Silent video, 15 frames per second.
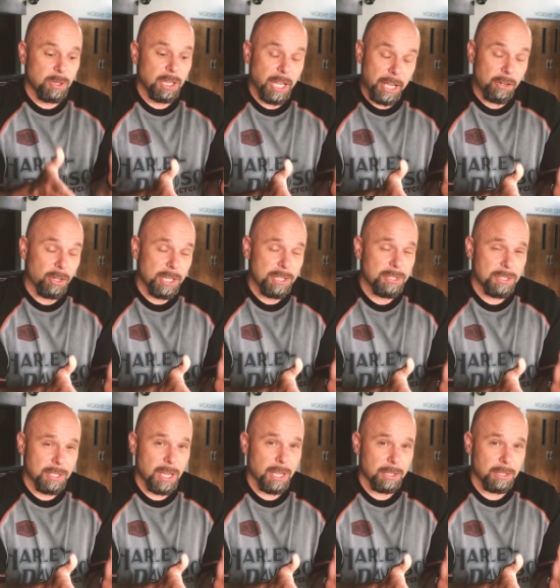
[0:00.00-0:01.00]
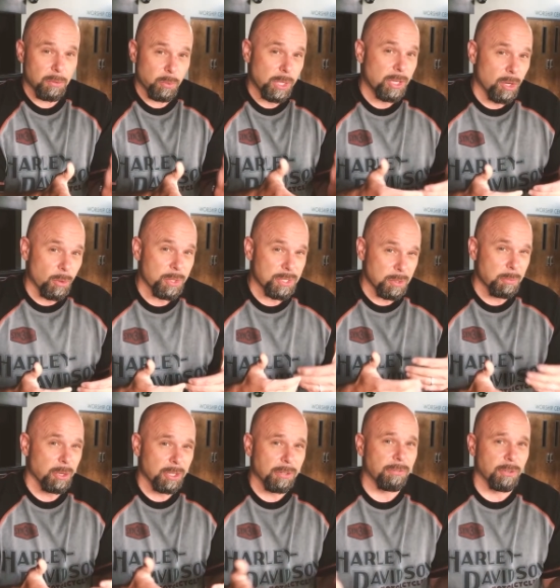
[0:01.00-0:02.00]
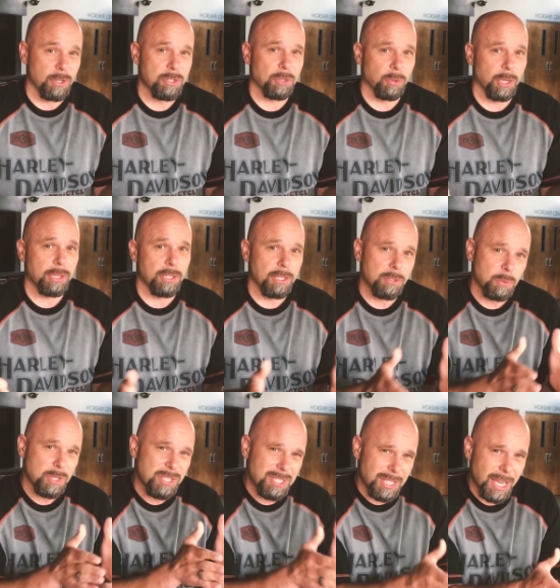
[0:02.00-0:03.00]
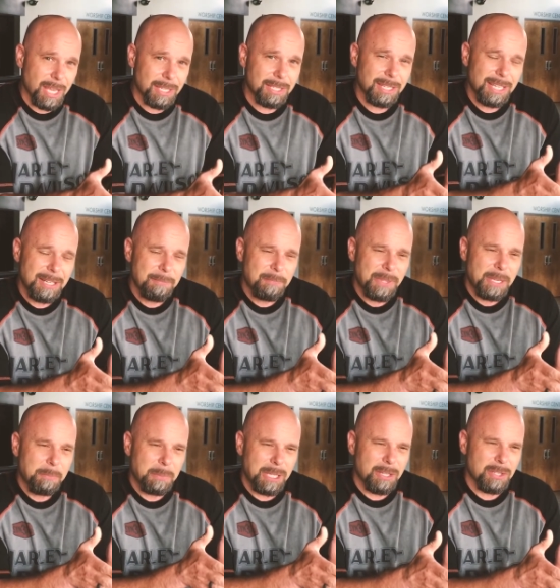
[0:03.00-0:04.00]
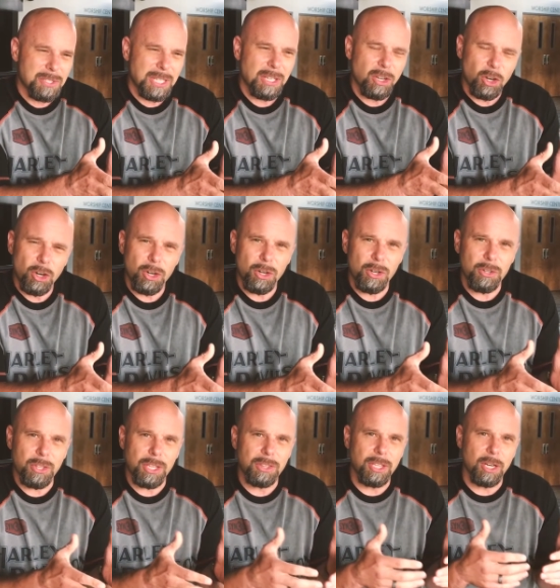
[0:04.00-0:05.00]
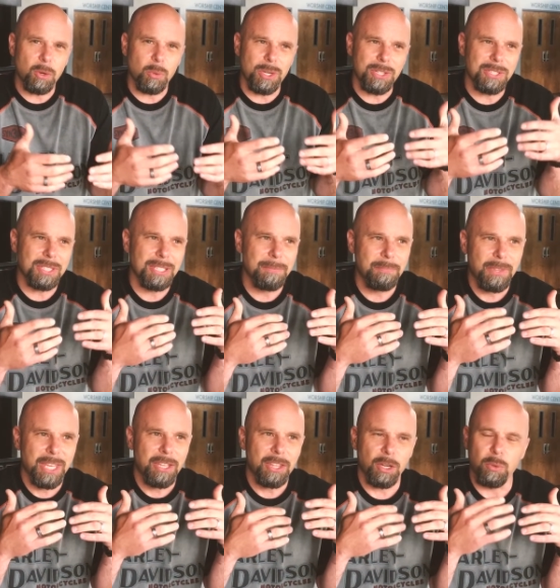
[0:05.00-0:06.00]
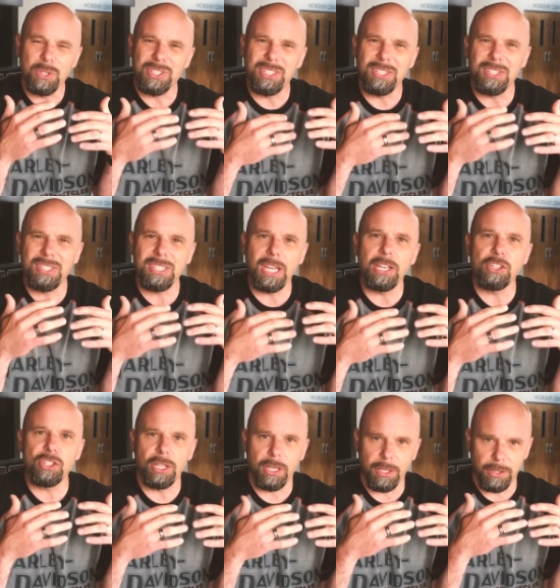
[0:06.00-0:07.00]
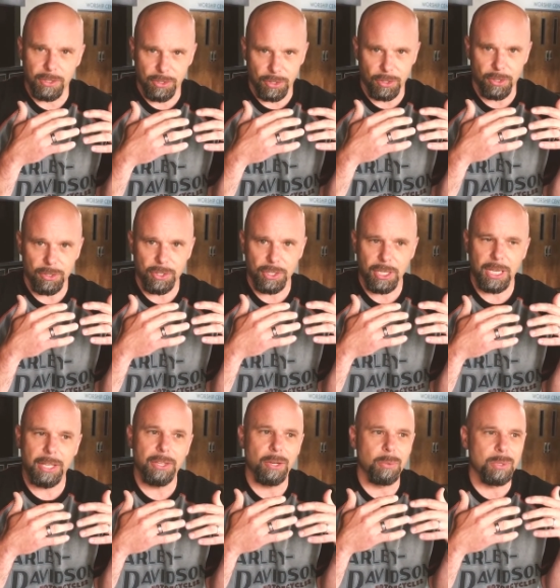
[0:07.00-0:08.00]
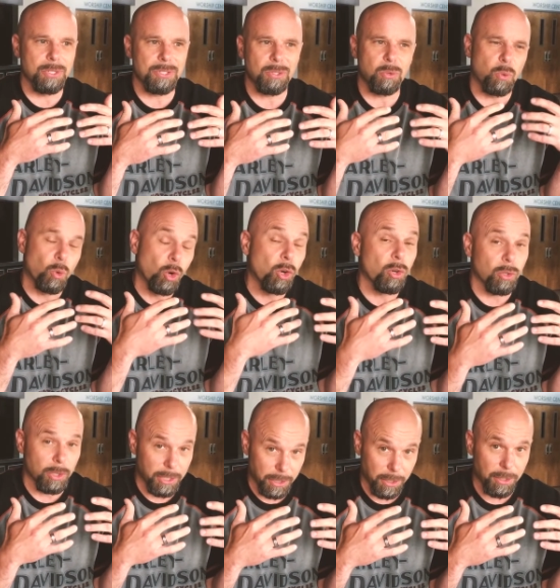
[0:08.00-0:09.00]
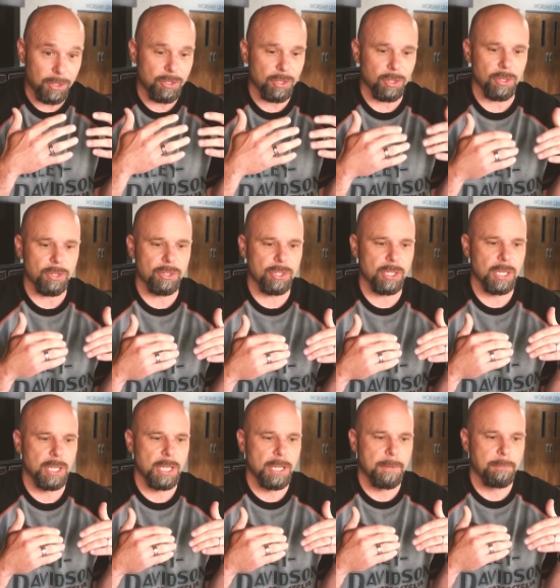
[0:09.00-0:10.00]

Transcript: letter he sent that we know as the book of First Corinthians was sent because he heard that there was there was dissension in the church and there was quarreling in the church.